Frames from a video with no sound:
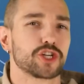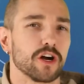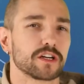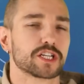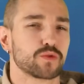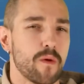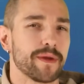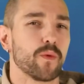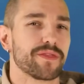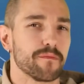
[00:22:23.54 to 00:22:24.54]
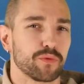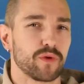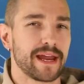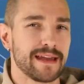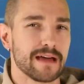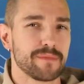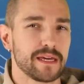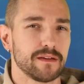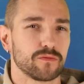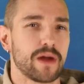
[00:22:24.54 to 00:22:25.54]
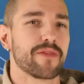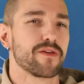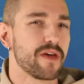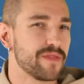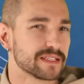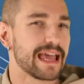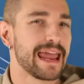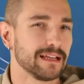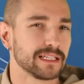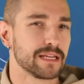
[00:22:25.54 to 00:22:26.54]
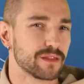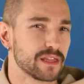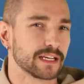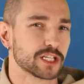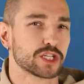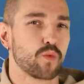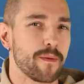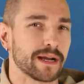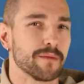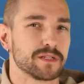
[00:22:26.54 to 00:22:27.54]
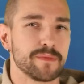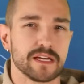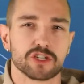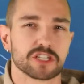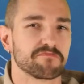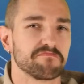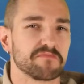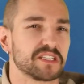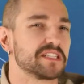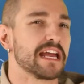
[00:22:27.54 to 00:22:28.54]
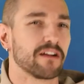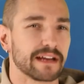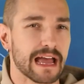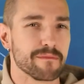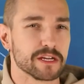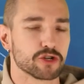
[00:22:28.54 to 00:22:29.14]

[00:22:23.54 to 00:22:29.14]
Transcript: shark swimming with a brain at me rather than this alien thing swimming up to me and just staring at me,